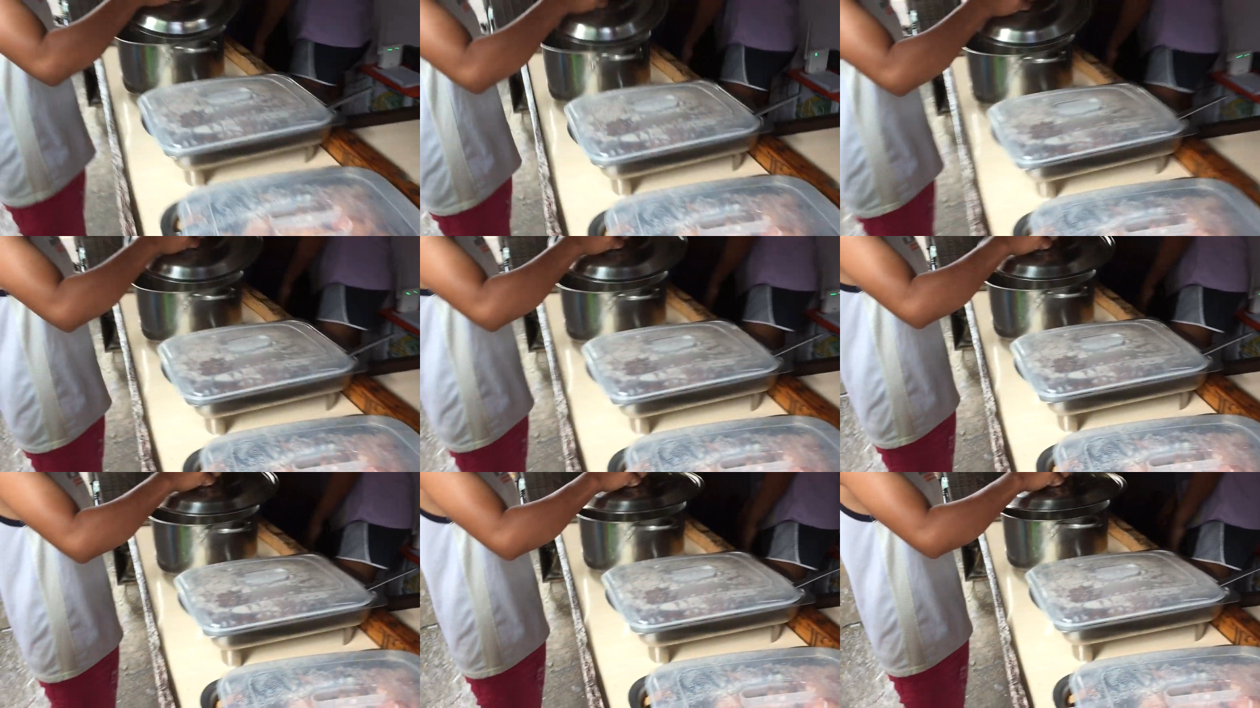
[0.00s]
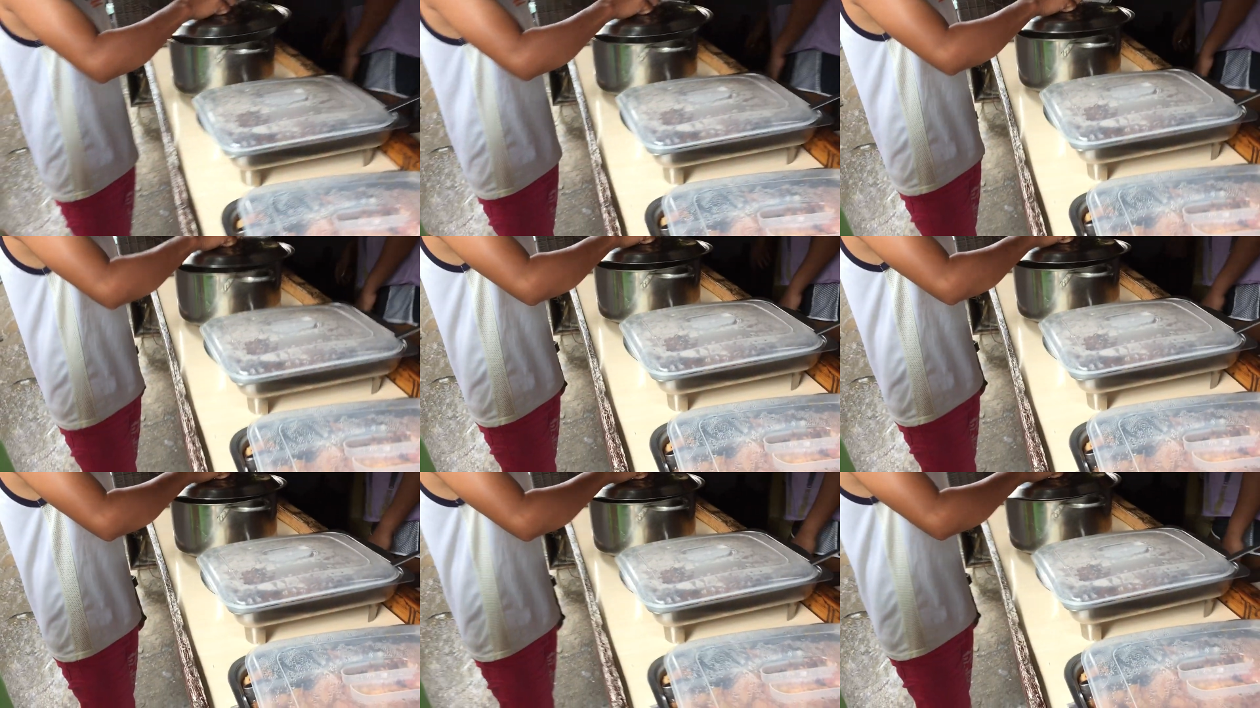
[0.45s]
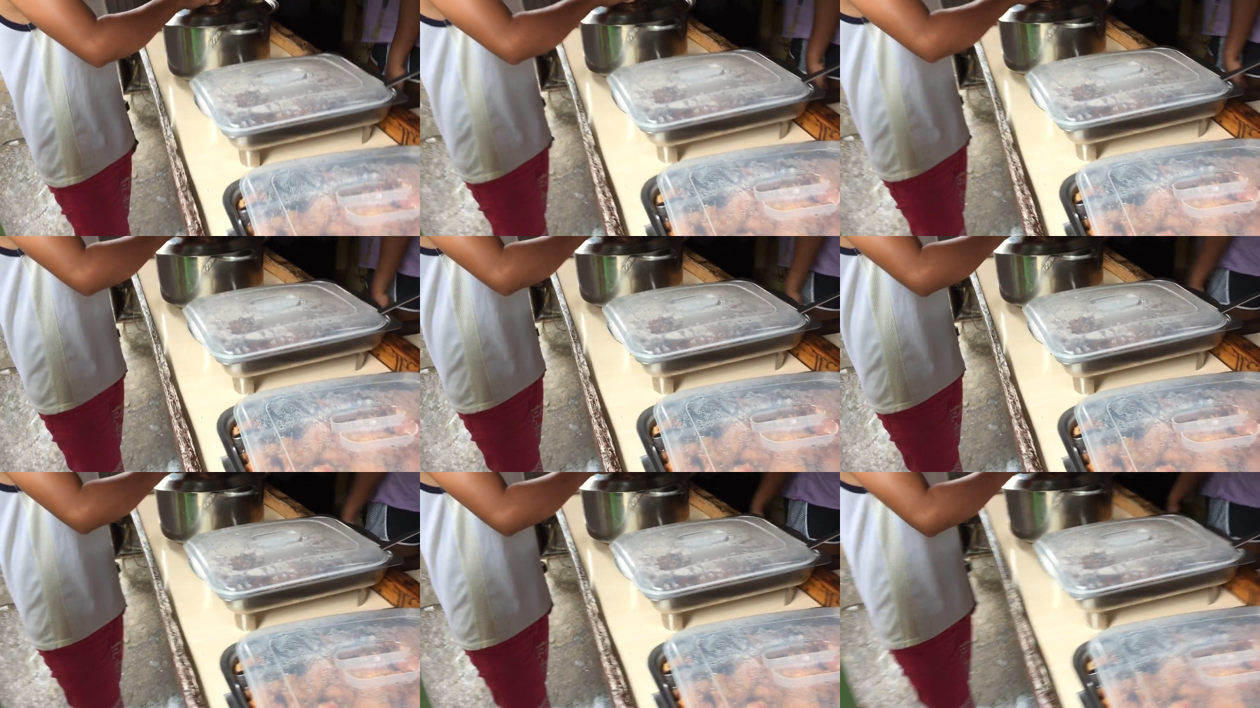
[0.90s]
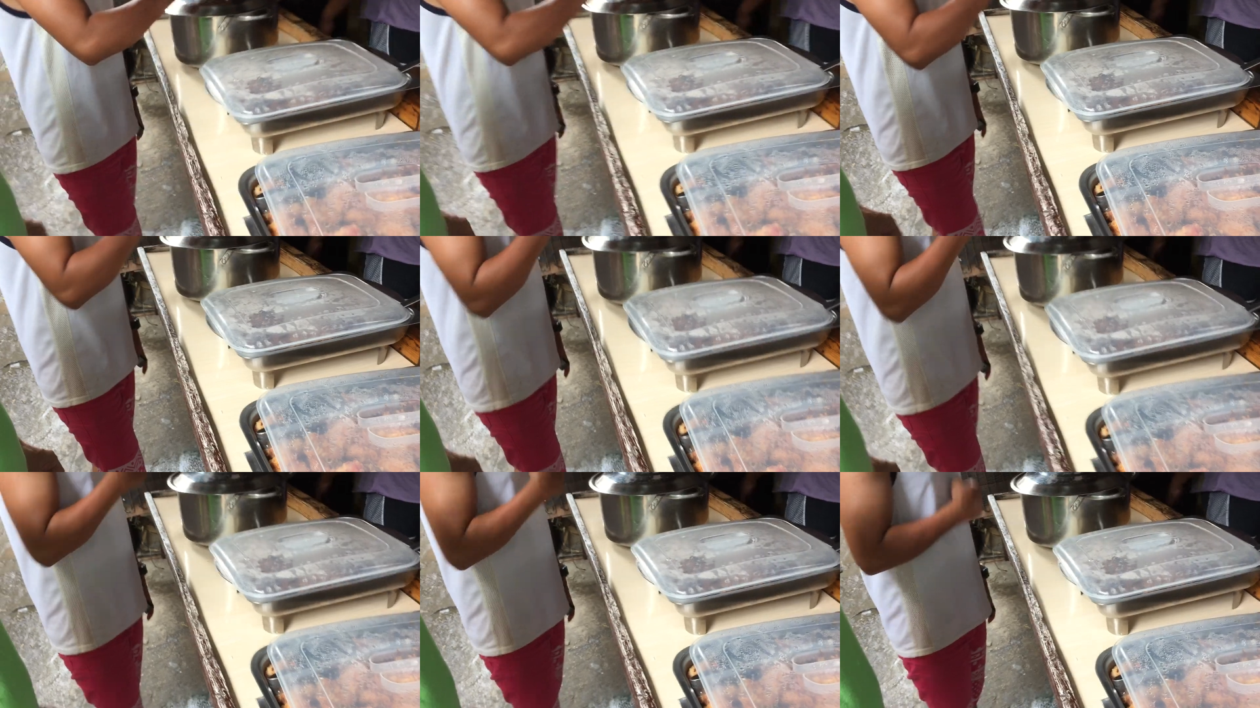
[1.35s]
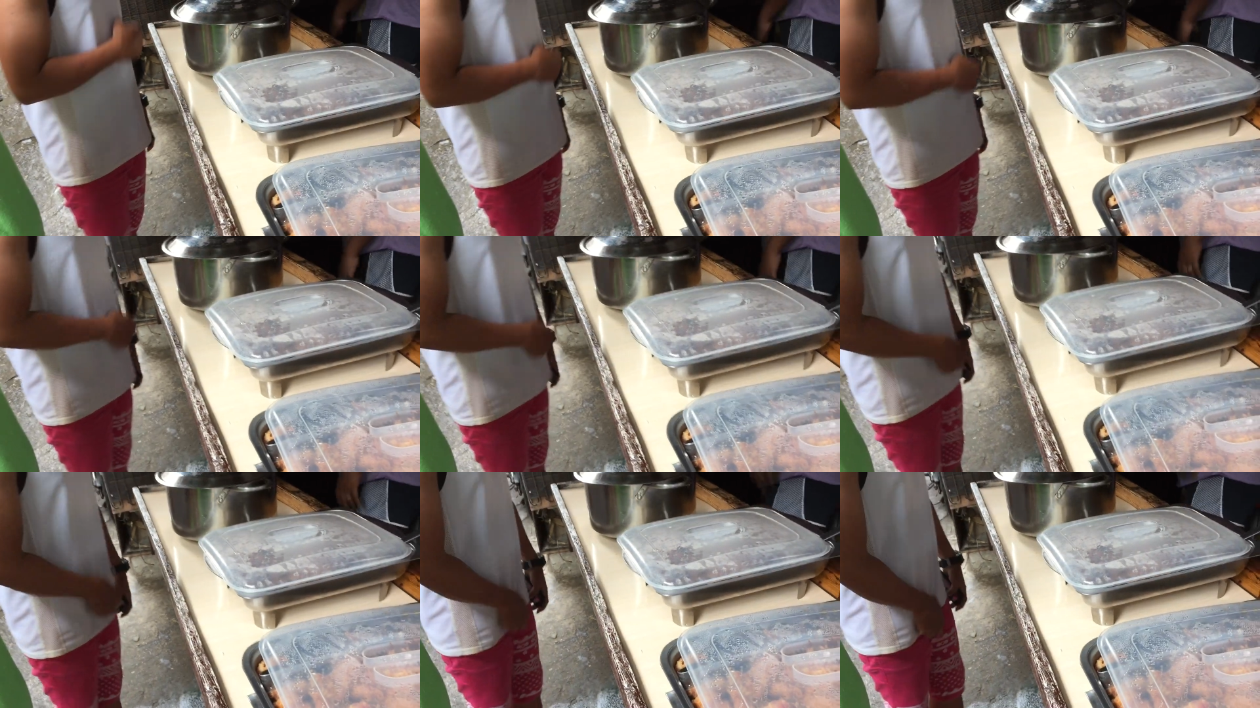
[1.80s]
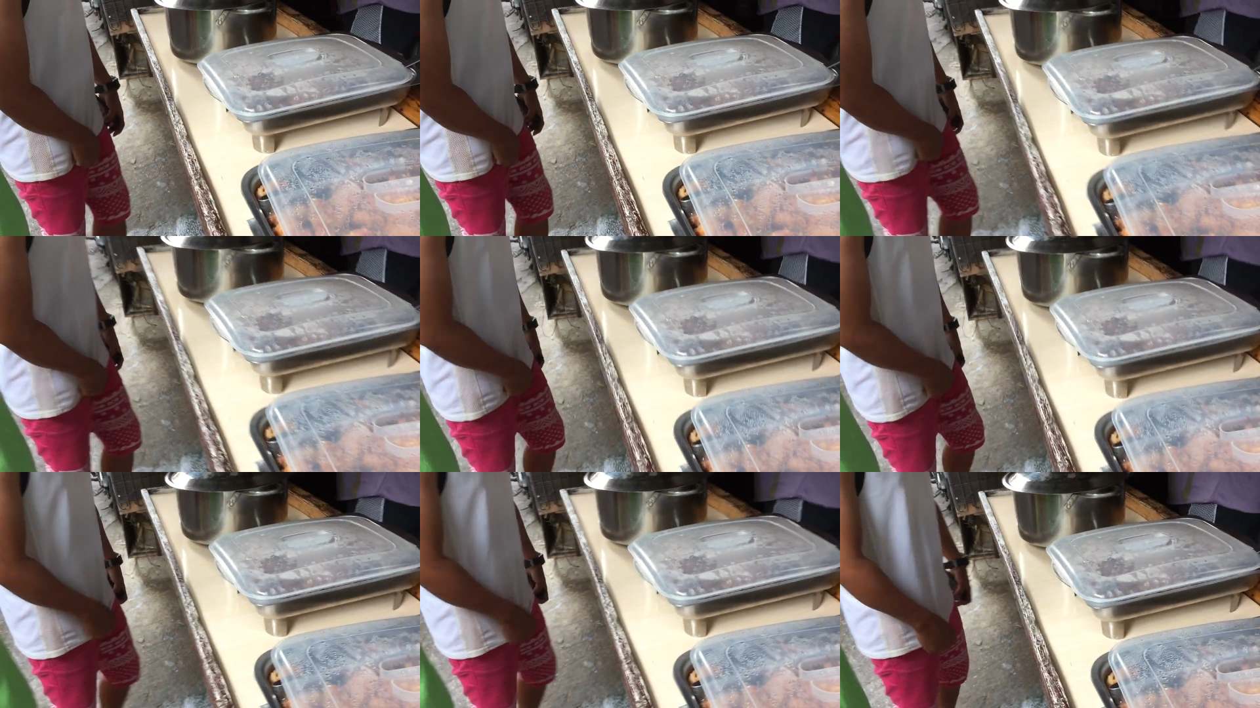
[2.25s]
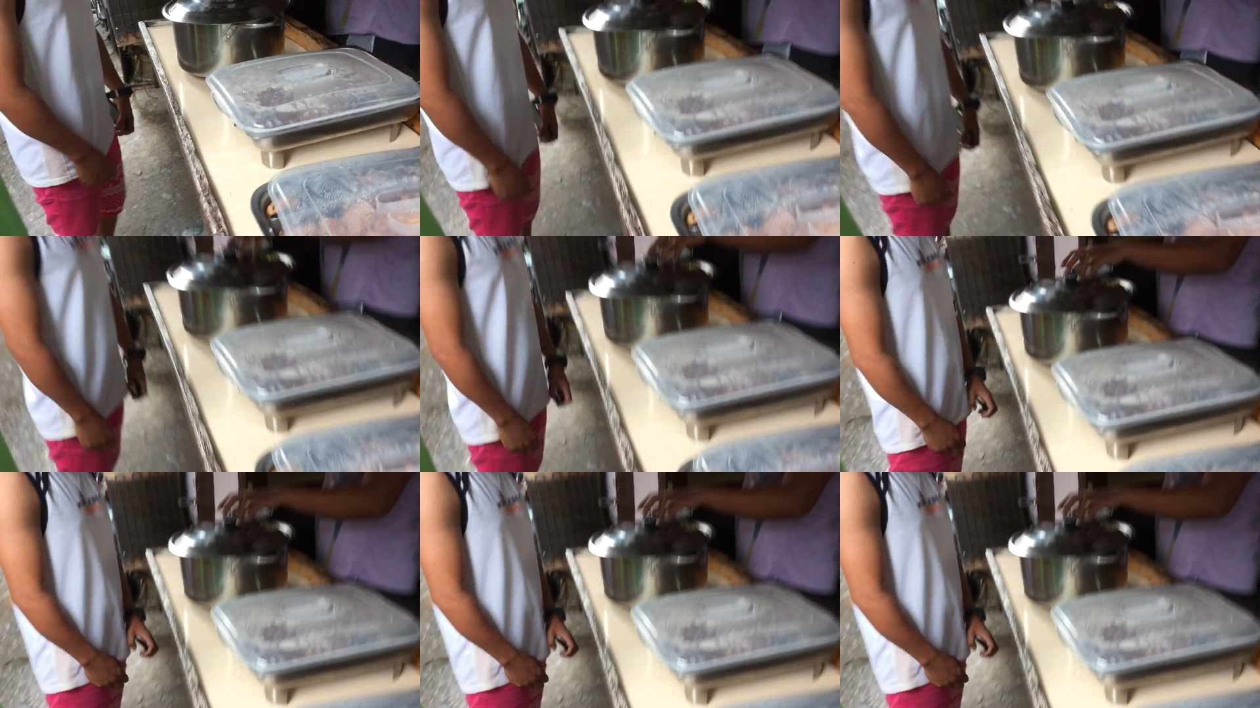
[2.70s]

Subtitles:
(no speaker visible)